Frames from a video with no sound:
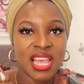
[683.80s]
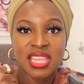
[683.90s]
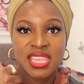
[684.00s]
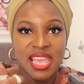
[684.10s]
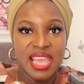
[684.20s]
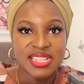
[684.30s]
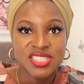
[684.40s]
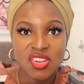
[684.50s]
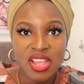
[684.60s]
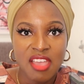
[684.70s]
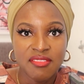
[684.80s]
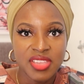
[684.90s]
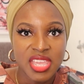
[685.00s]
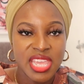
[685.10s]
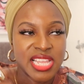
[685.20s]
Your head's not
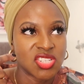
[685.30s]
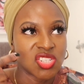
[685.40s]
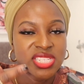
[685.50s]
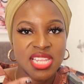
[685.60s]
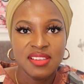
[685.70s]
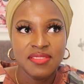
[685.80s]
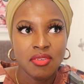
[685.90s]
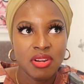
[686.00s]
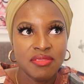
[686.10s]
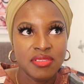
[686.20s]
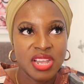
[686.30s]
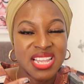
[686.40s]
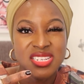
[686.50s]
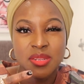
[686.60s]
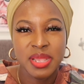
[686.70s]
heavy, it doesn't take forever.
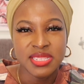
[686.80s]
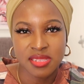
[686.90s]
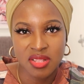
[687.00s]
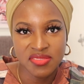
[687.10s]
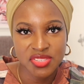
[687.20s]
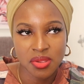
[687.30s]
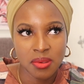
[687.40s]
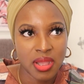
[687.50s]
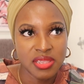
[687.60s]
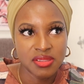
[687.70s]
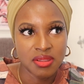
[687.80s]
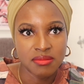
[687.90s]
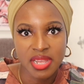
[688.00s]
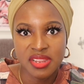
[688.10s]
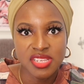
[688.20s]
I did it myself, so I
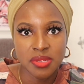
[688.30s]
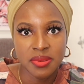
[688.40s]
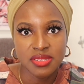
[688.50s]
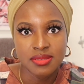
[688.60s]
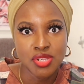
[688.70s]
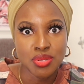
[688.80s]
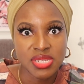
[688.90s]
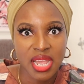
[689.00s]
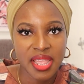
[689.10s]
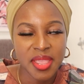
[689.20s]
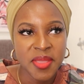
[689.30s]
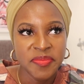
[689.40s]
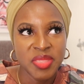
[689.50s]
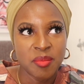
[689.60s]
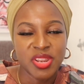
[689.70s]
didn't do it too tight,
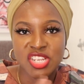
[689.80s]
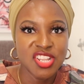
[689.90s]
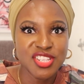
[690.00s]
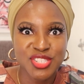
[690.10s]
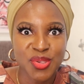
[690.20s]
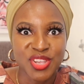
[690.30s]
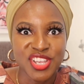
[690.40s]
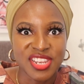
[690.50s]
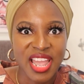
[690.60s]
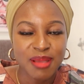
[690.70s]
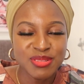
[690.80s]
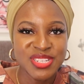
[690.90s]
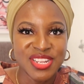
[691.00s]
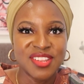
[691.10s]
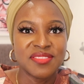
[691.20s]
but it just looks so good. I
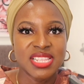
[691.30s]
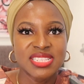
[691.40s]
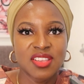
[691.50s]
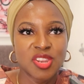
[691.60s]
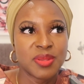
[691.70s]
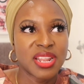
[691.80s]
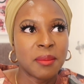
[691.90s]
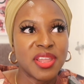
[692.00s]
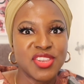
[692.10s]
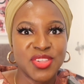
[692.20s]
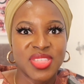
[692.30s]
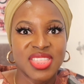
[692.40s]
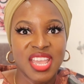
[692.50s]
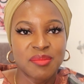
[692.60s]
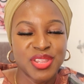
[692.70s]
absolutely love it. This is going to be like my new
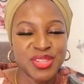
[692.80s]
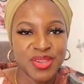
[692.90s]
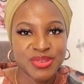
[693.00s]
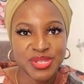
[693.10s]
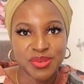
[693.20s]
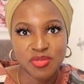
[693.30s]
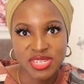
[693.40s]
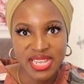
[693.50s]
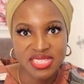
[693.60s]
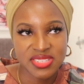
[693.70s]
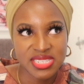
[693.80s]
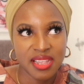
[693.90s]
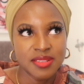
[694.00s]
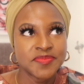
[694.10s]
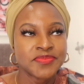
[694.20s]
thing, my new go-to protective
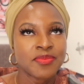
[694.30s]
style.